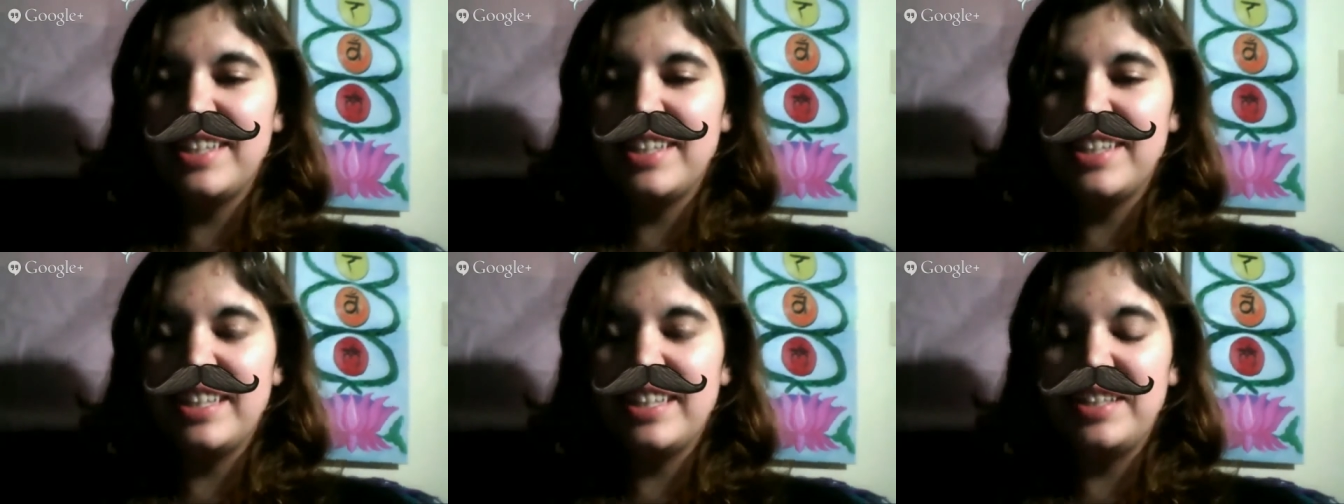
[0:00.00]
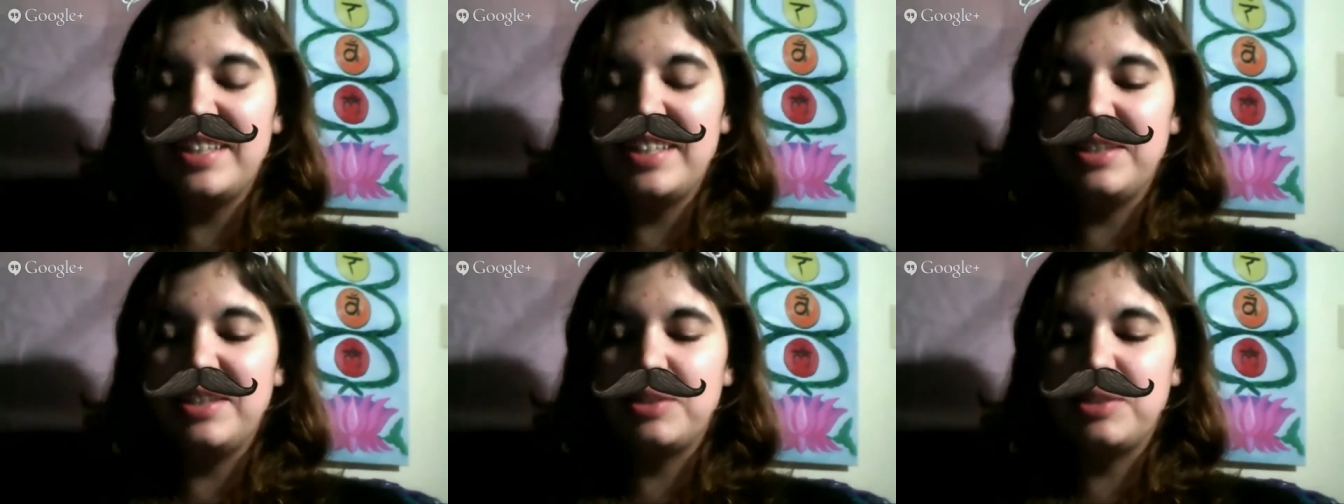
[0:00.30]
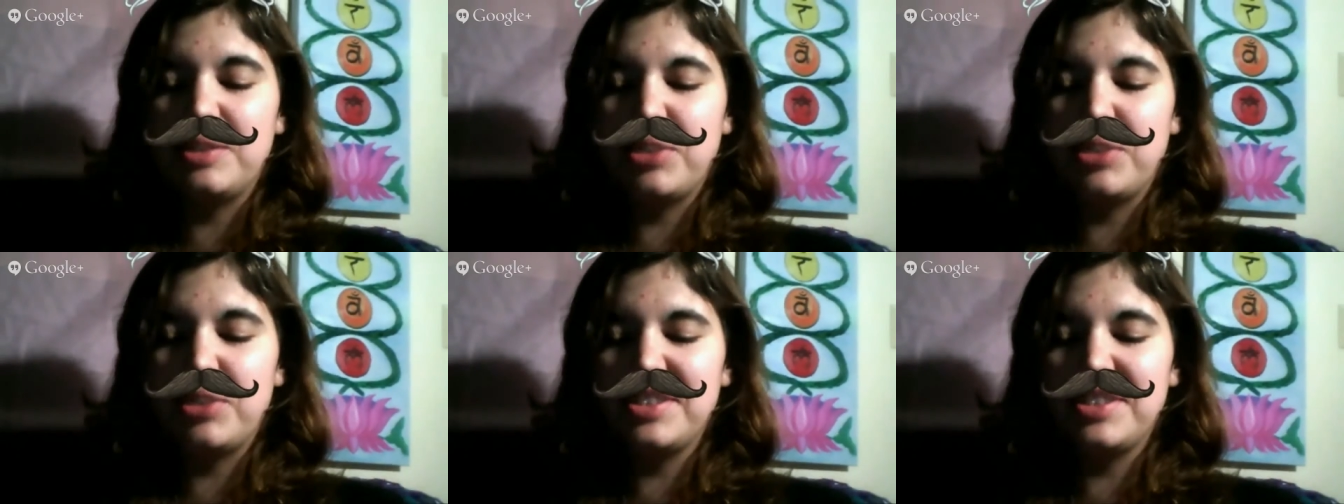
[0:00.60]
and it
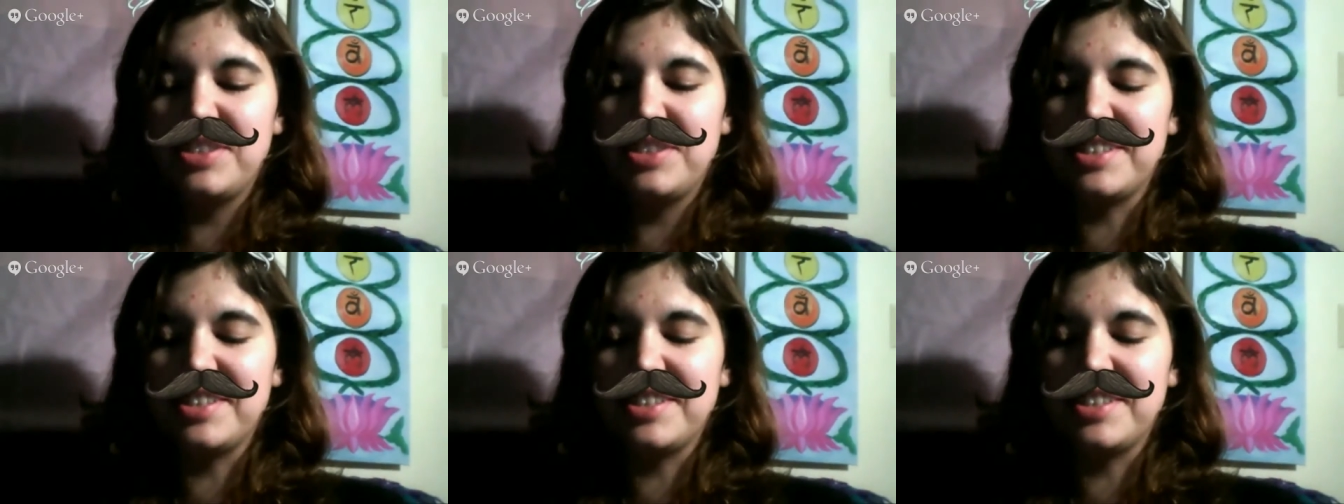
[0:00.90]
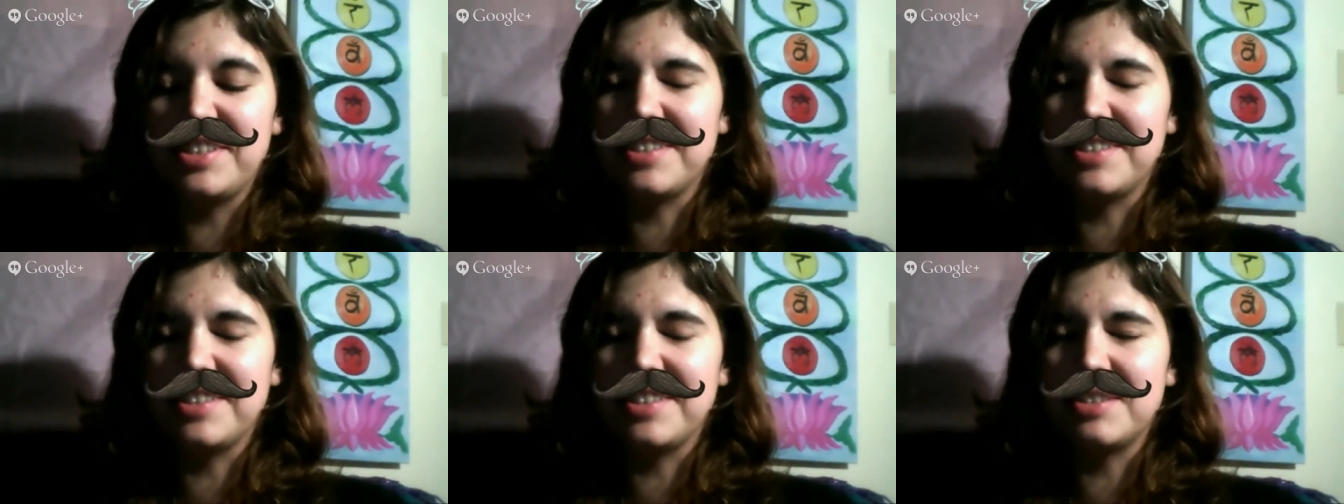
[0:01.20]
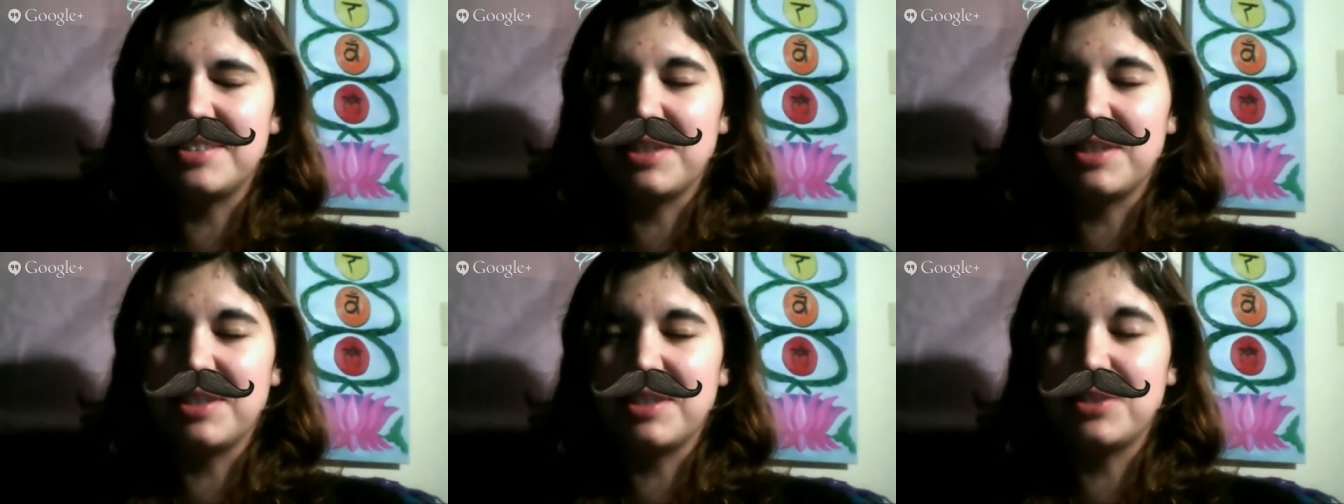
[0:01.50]
sprays things
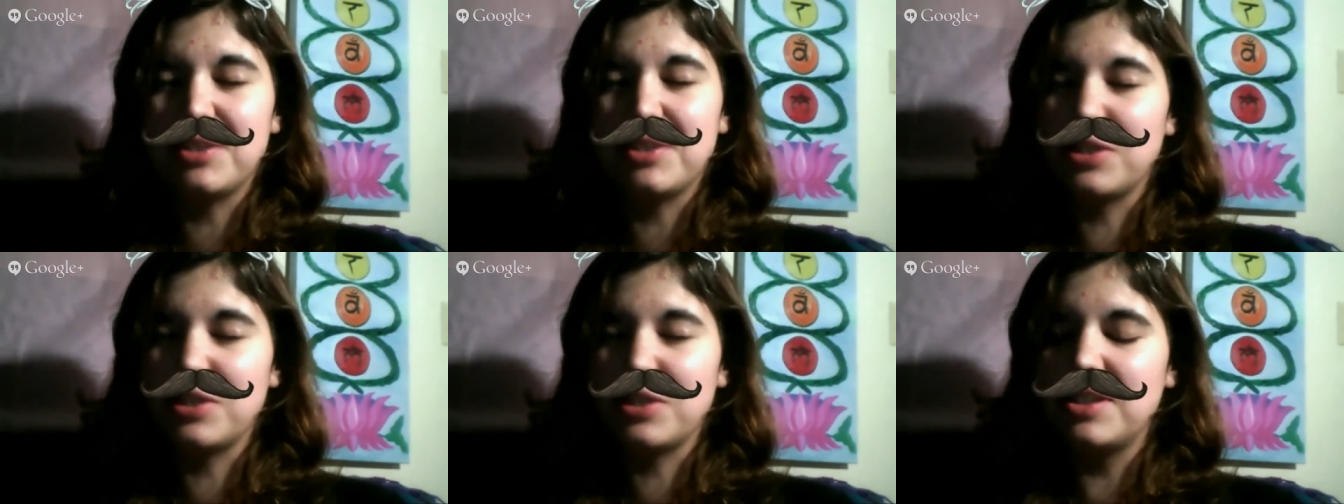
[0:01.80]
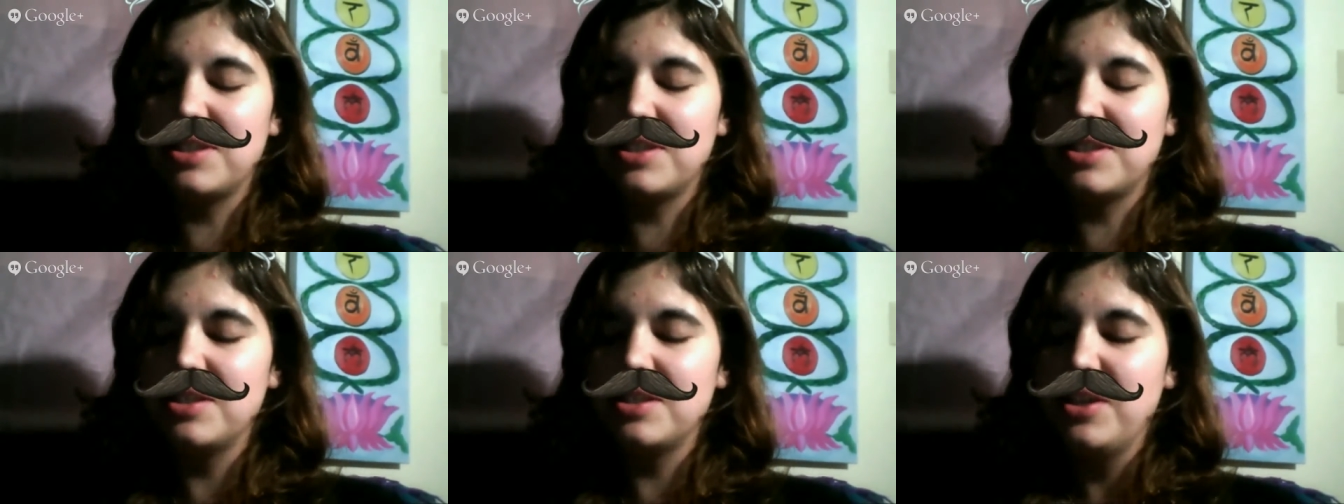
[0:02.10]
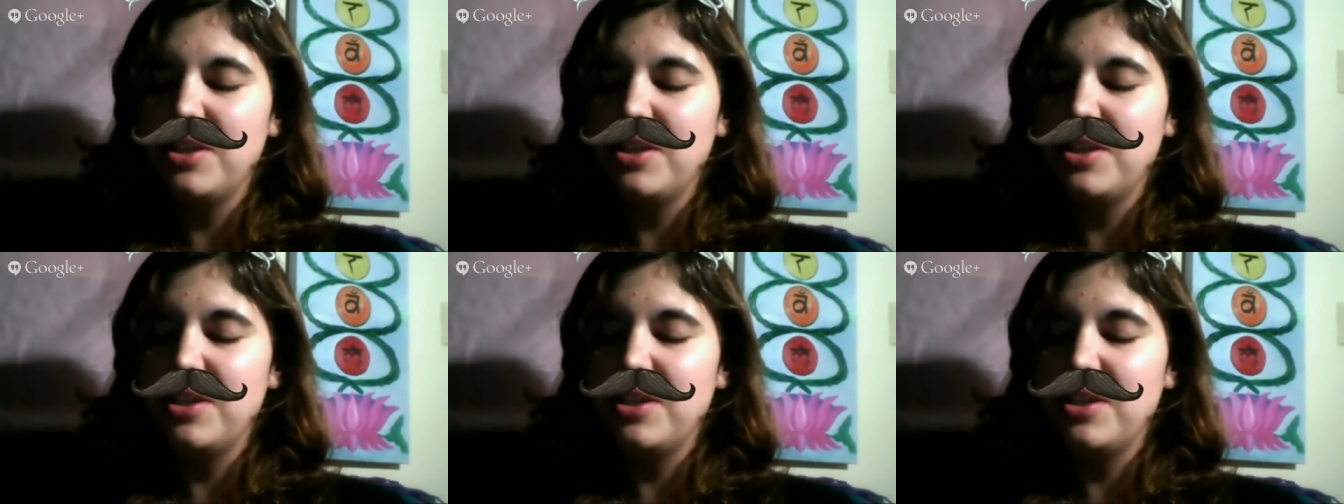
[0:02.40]
like it's Guntha.